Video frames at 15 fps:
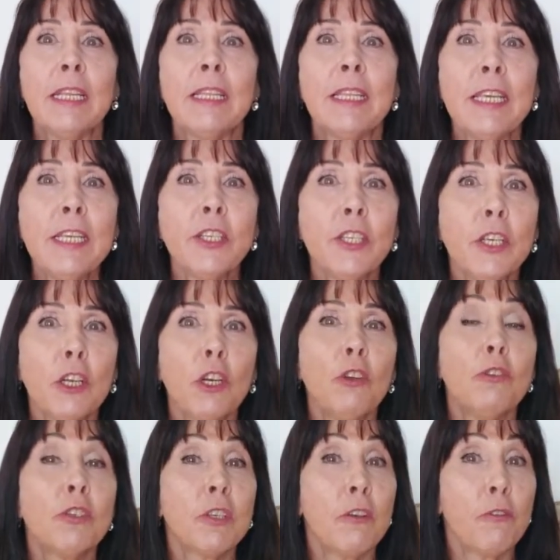These
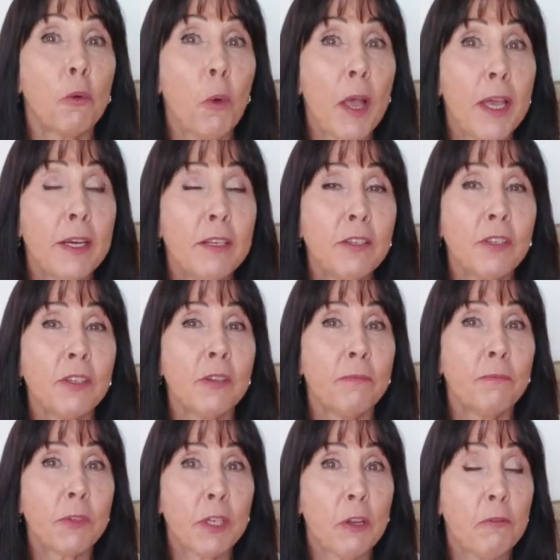include self-awareness,
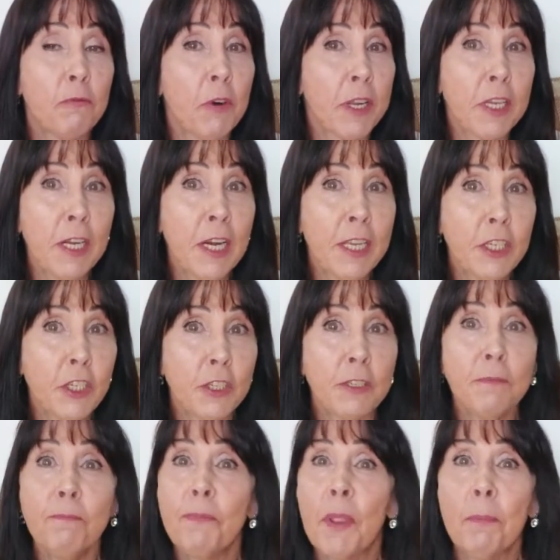
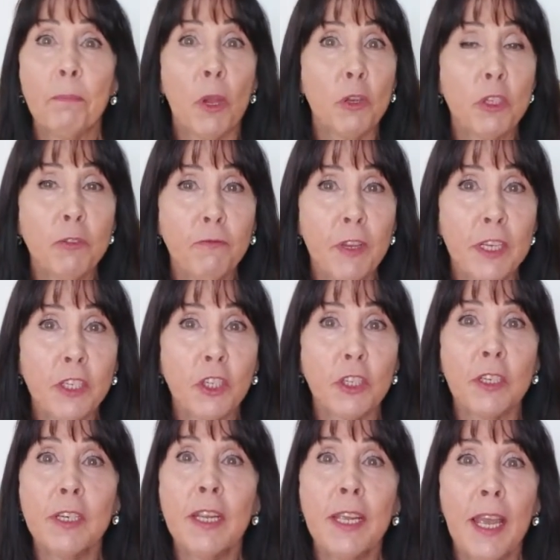self-regulation,
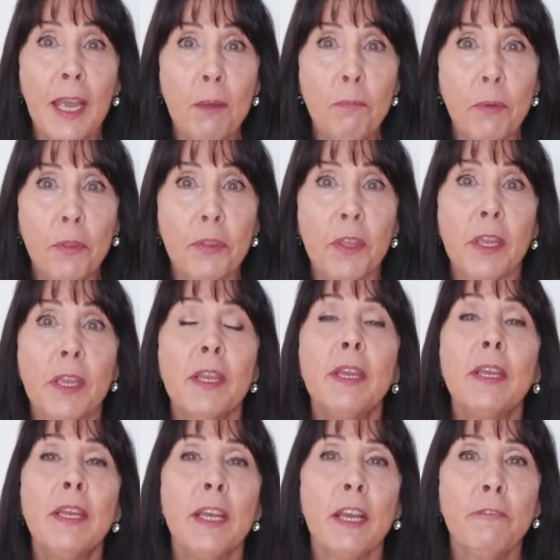motivation, empathy,
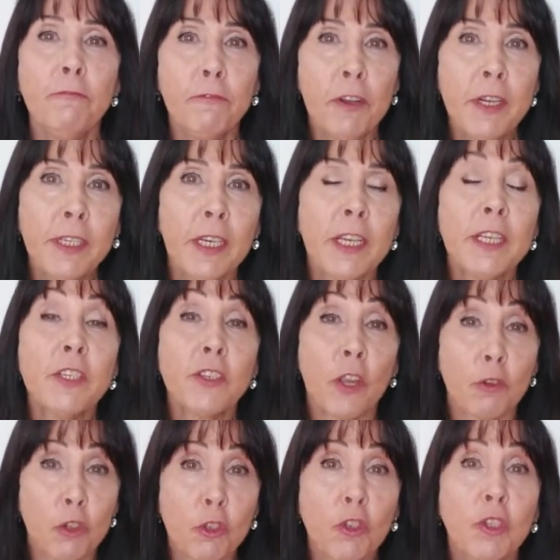and finally,
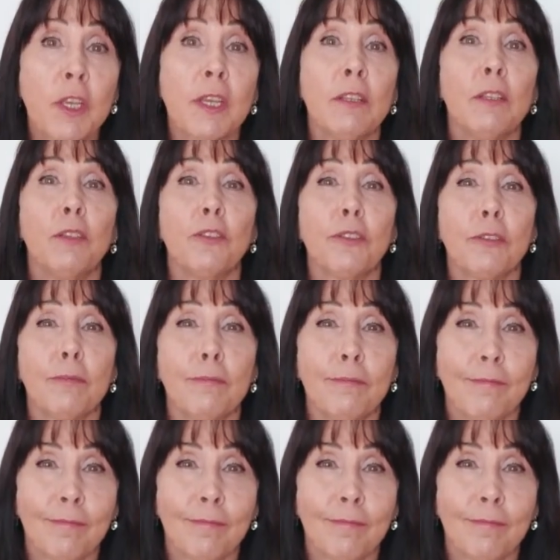social skills.